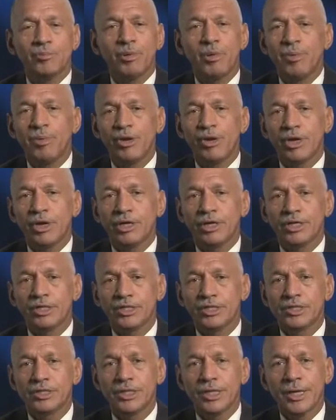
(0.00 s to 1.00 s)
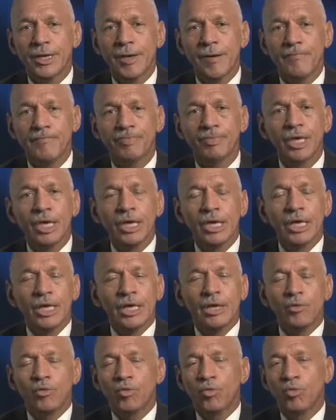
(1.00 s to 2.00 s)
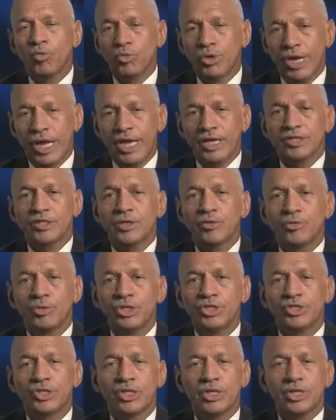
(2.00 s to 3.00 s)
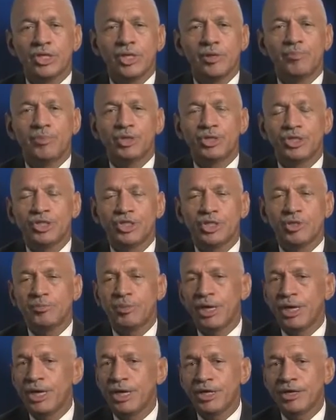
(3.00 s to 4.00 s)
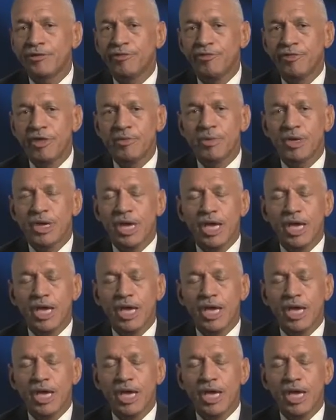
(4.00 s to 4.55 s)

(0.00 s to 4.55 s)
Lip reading: preparedness. NASA recently participated in a FEMA